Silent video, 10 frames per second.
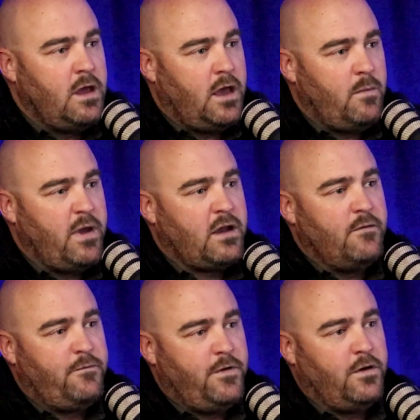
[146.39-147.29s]
make
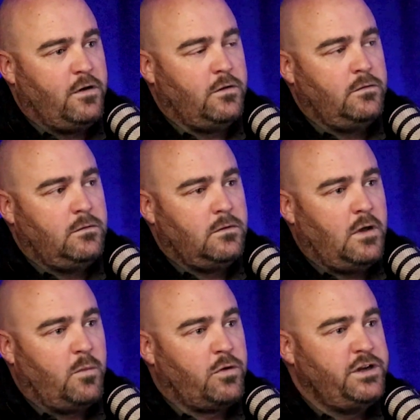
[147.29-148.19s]
them feel
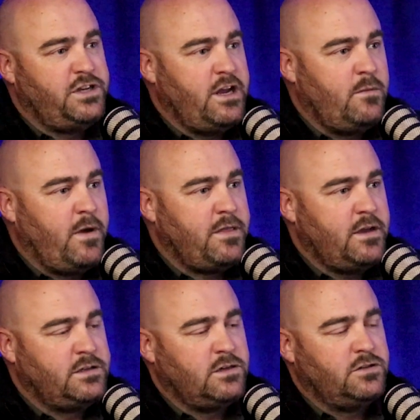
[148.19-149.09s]
appreciated by the
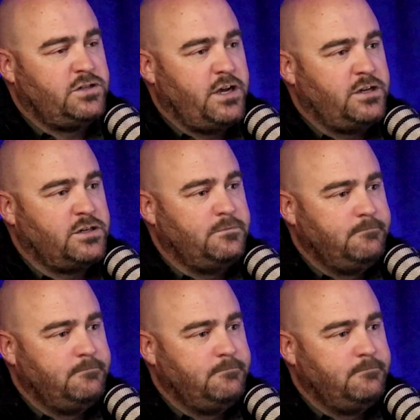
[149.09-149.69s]
association.